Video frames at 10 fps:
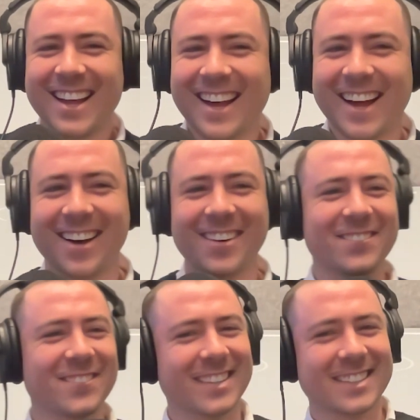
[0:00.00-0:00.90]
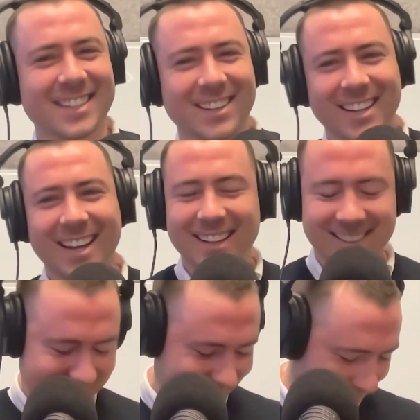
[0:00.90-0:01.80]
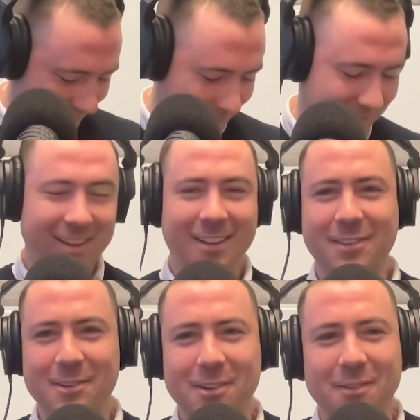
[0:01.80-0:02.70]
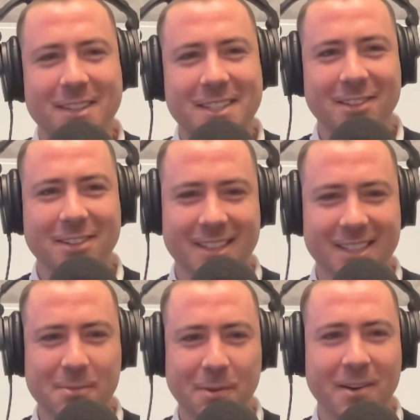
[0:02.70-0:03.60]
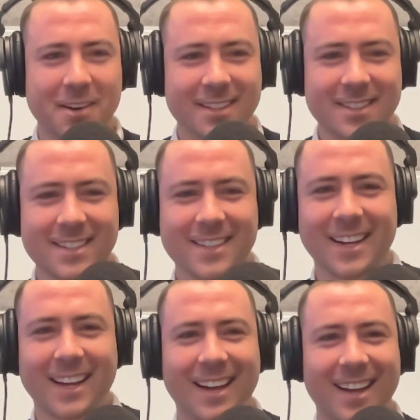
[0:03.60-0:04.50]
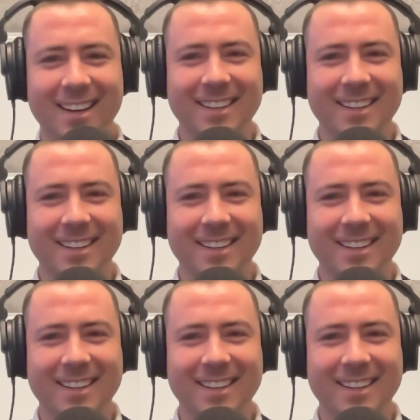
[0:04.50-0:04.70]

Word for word: um, so yeah, if you want if you want the Matilda's experience, uh,